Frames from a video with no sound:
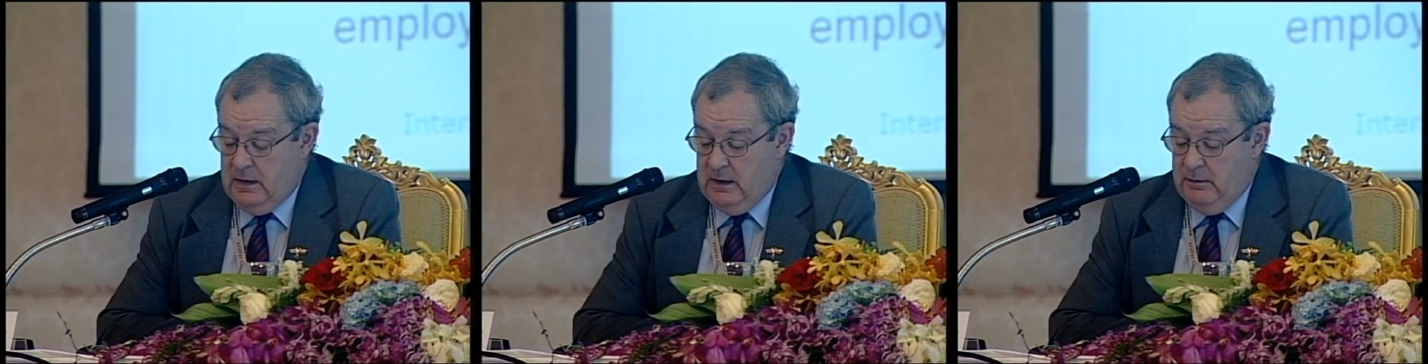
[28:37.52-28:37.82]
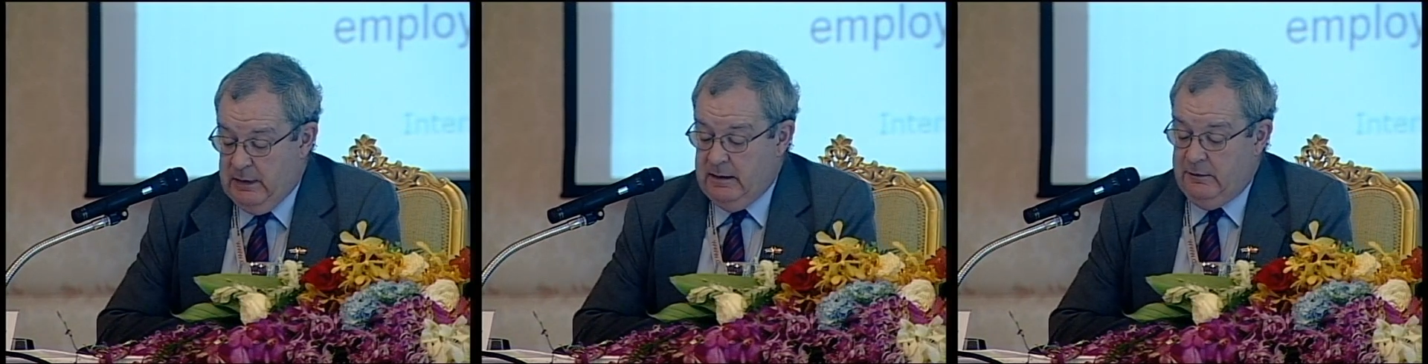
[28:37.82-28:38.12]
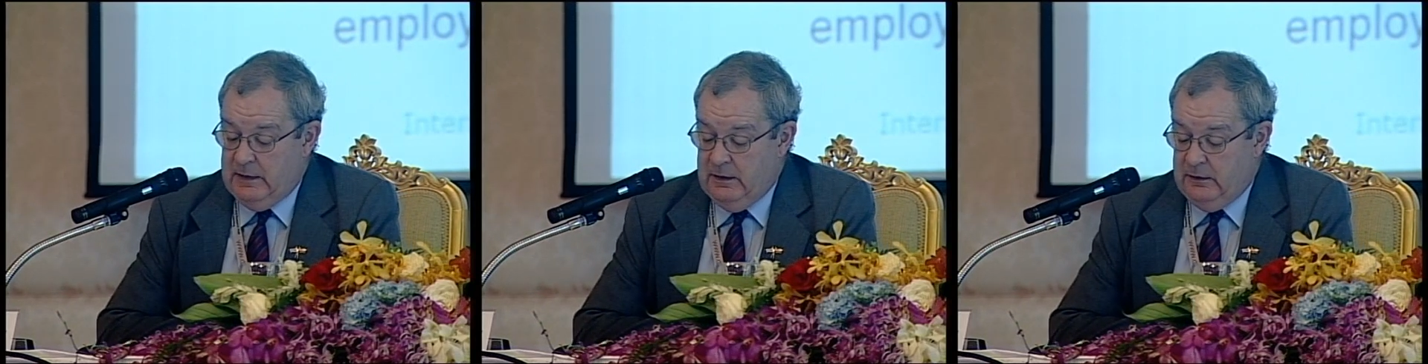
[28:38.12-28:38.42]

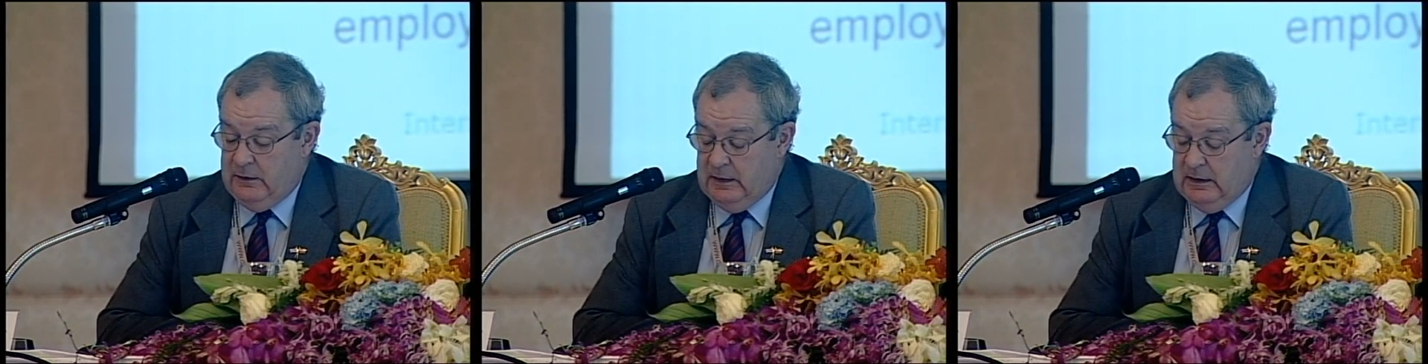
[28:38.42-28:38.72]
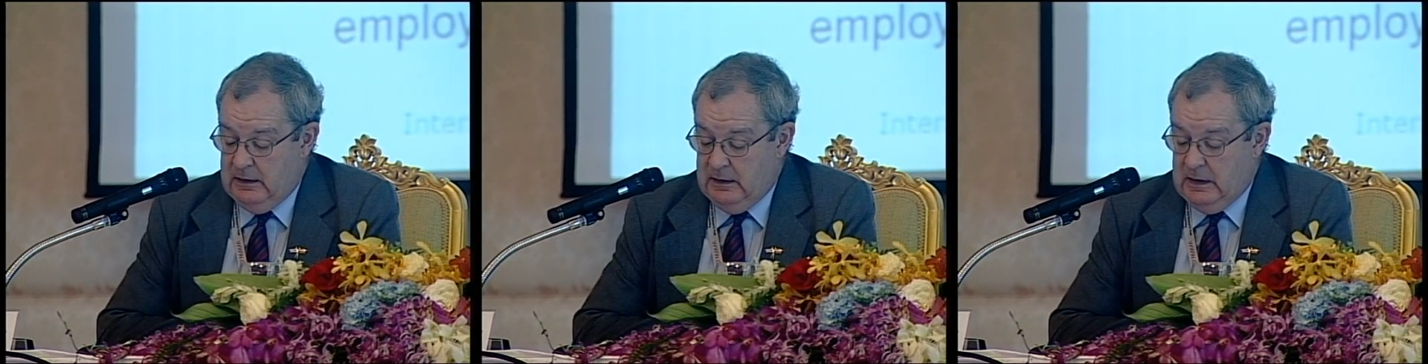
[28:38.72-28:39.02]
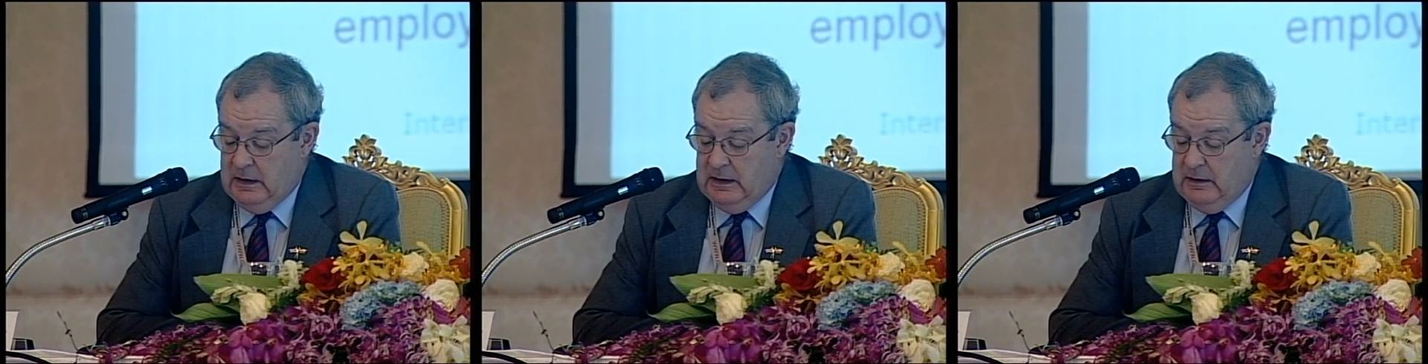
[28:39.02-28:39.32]
benefits
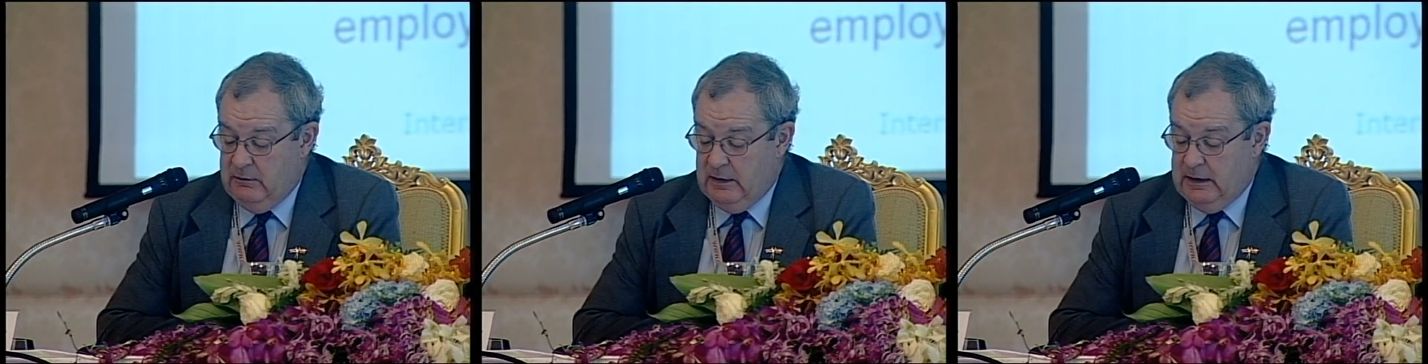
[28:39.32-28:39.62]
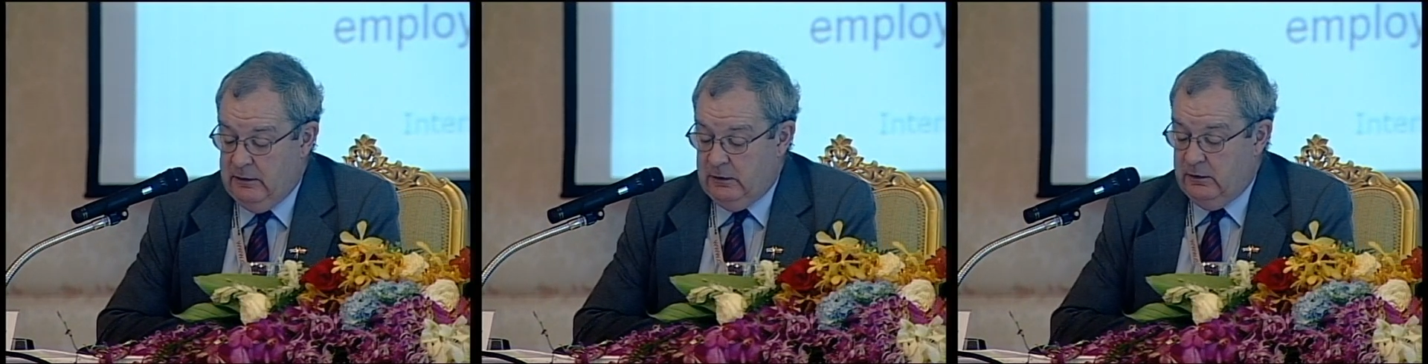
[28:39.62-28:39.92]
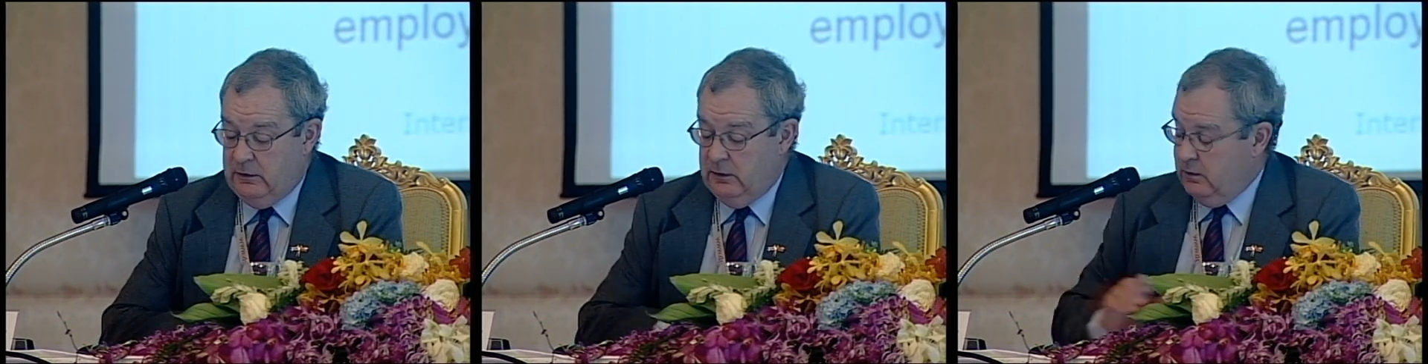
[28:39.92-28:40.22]
in relation
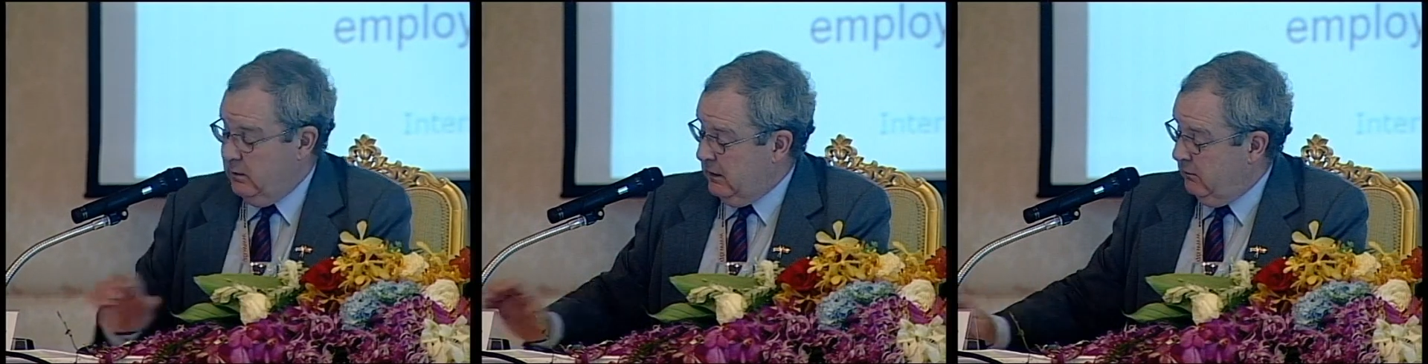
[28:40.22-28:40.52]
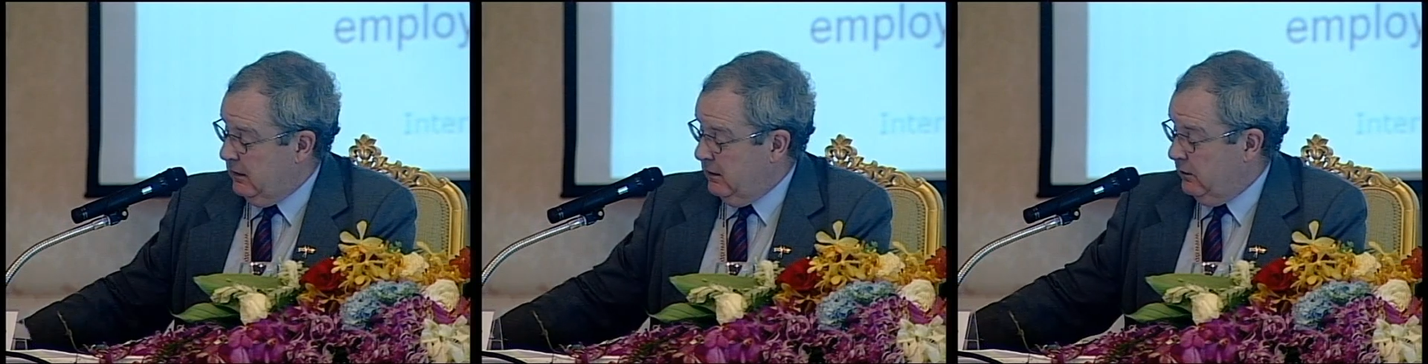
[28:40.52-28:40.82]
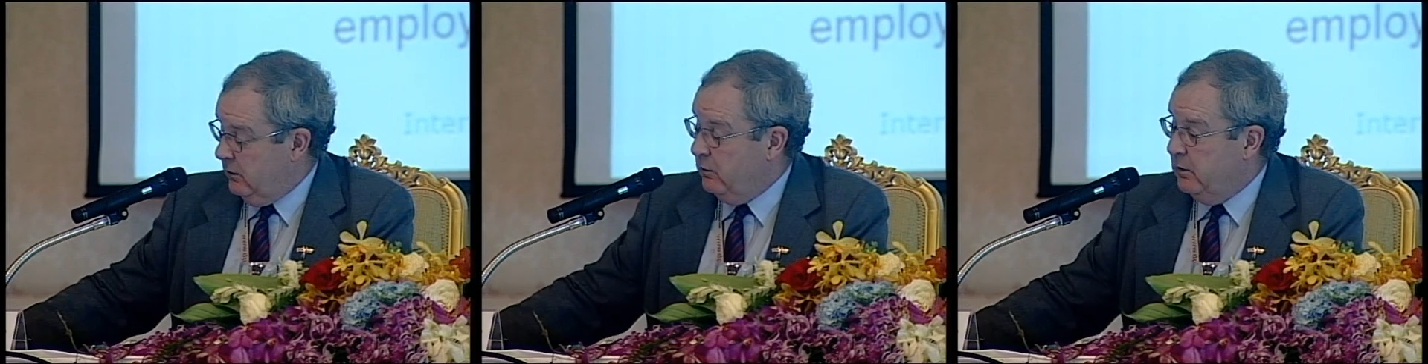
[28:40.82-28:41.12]

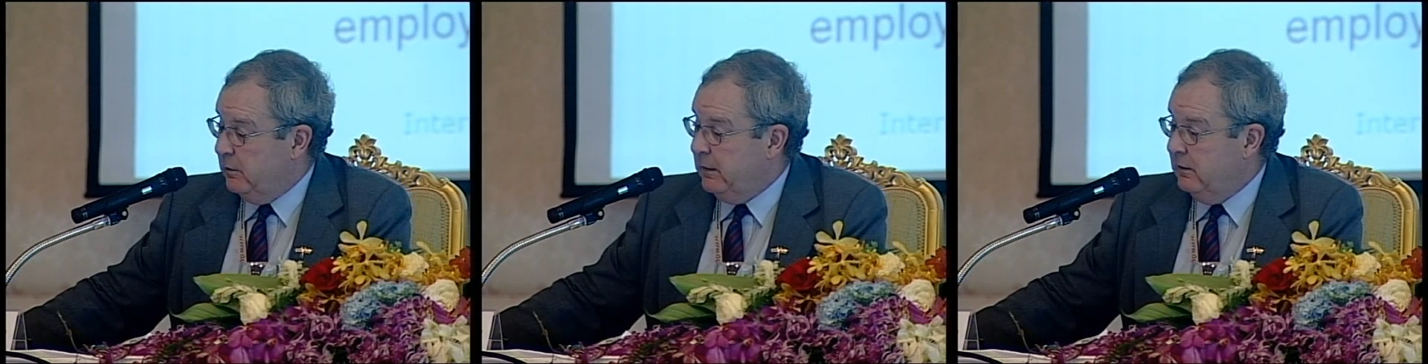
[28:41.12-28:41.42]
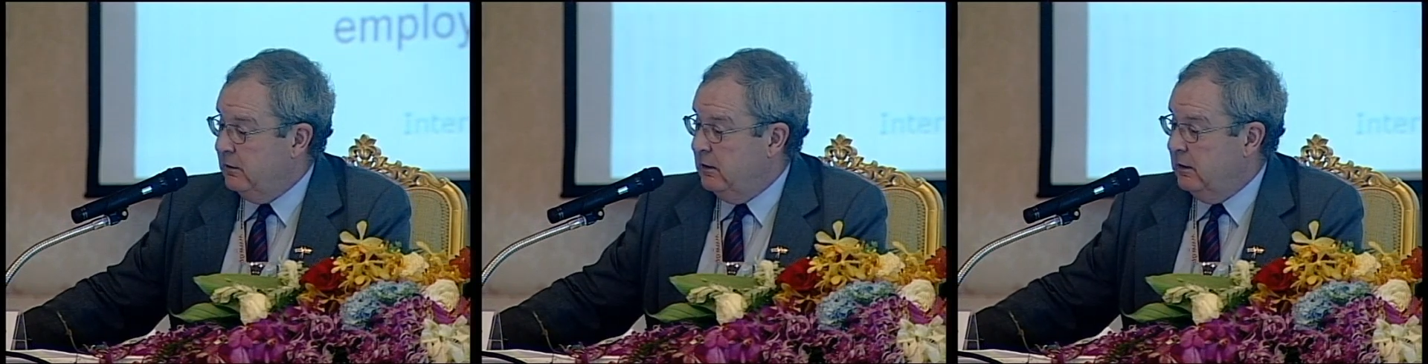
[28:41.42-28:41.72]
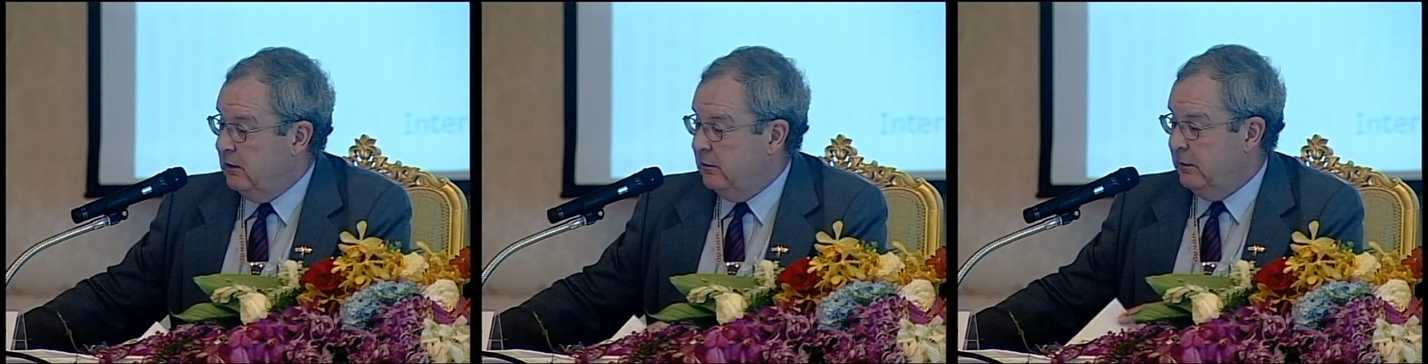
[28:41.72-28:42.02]
to workplace
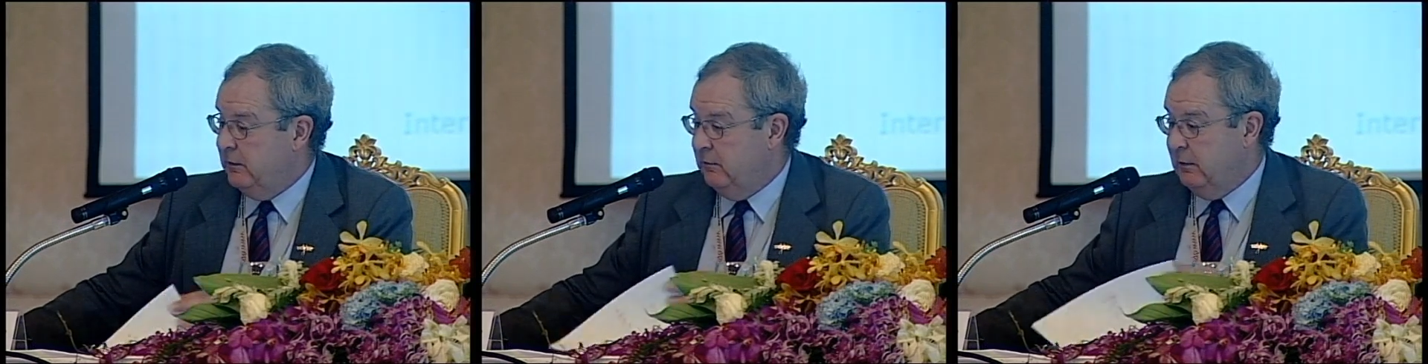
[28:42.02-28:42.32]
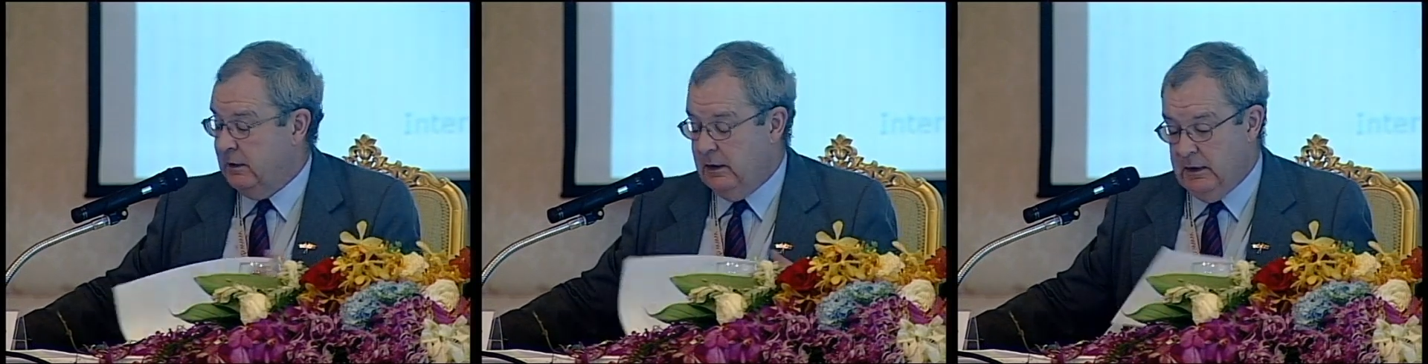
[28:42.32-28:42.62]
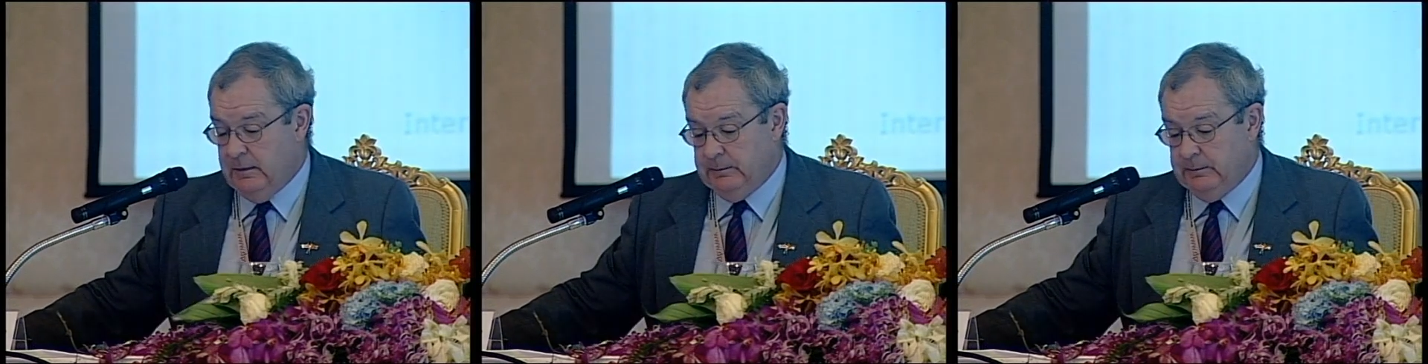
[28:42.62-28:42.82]
learning specifically.